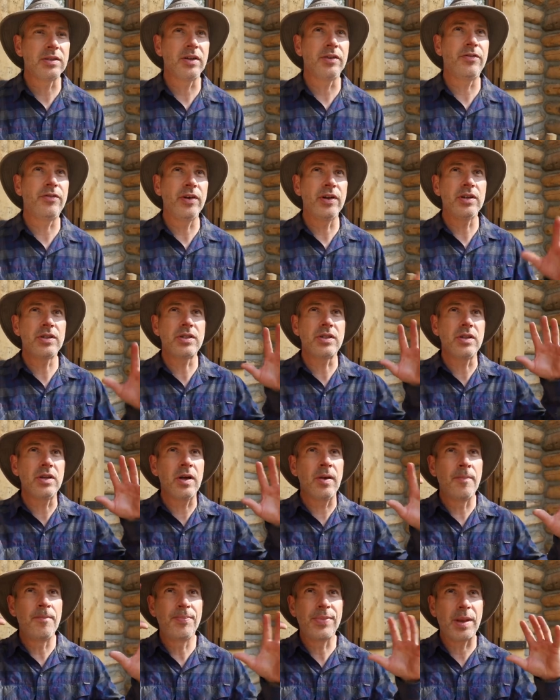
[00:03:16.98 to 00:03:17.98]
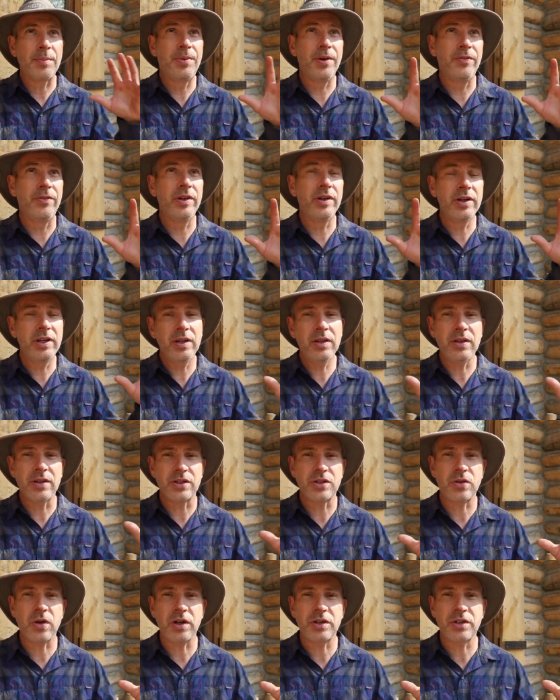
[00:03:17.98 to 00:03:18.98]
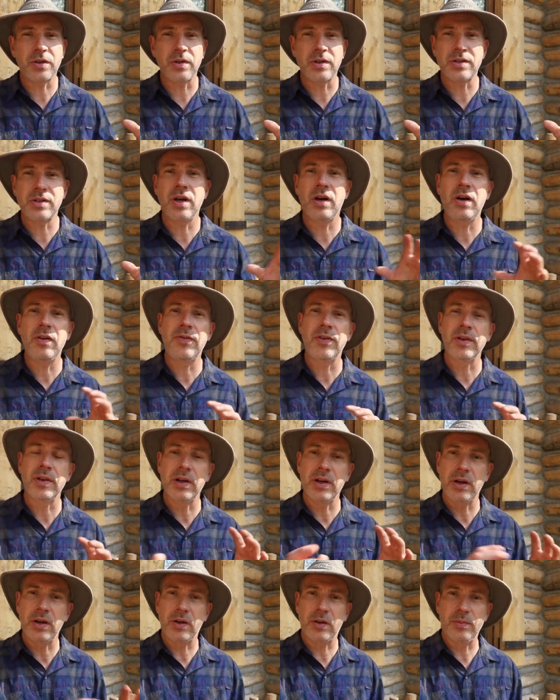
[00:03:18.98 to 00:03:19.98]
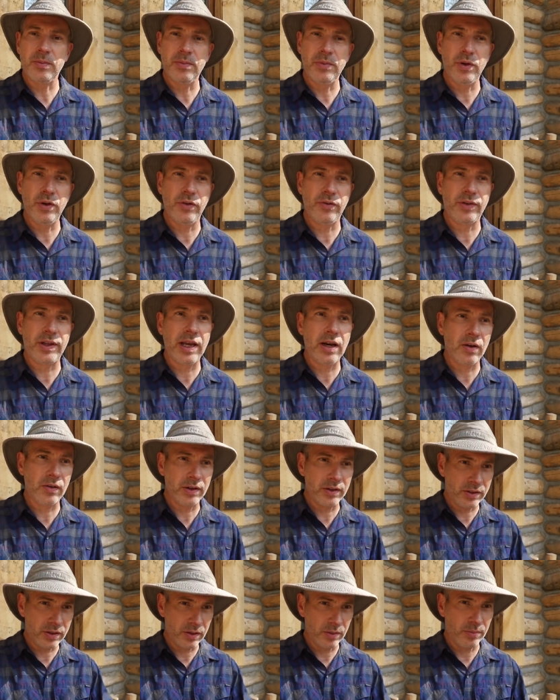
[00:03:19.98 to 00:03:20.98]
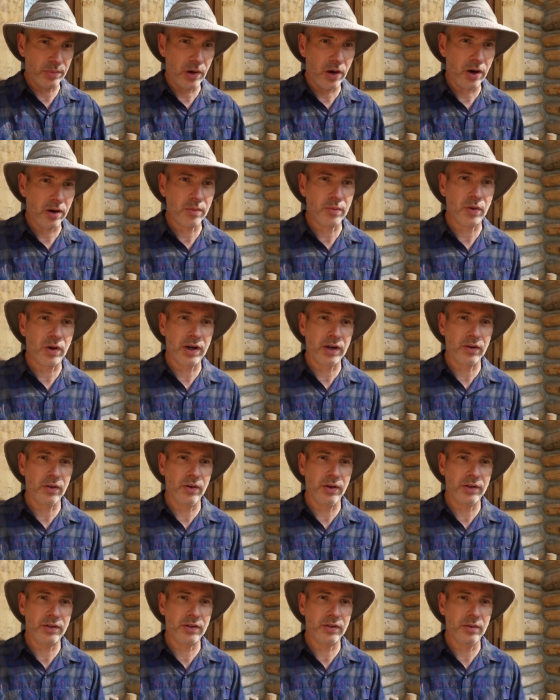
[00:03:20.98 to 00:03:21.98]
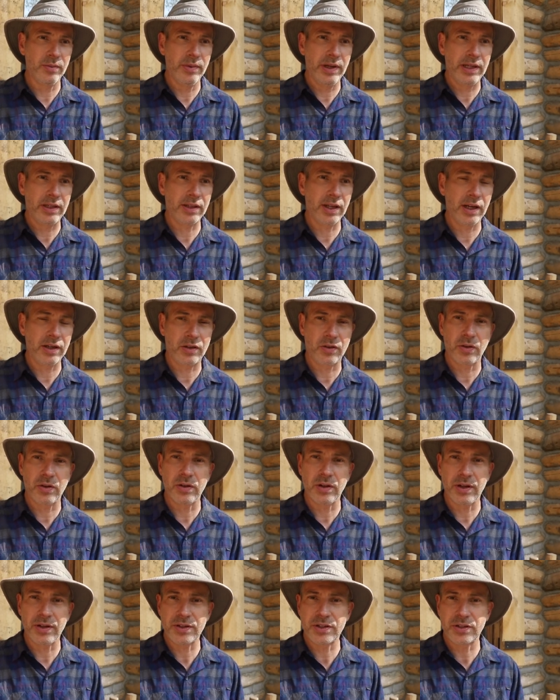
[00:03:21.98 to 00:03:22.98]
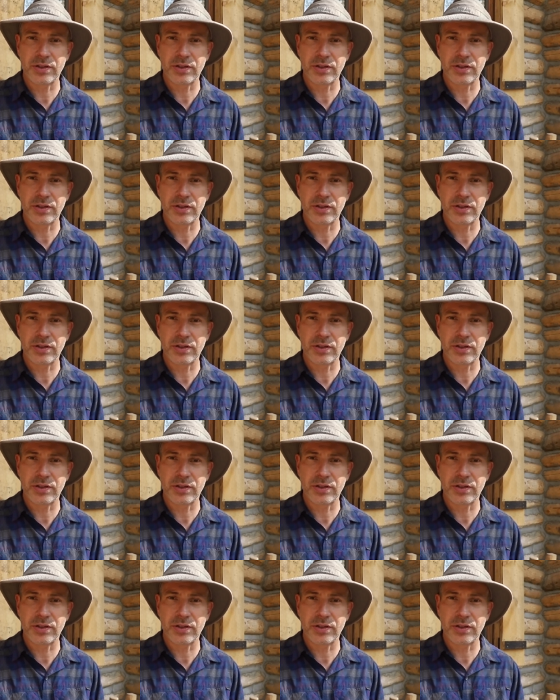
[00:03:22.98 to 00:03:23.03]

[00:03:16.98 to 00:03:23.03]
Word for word: as I finish the pavilion, the structure itself, and then I move down into the bottom where I'm going to make that grill out of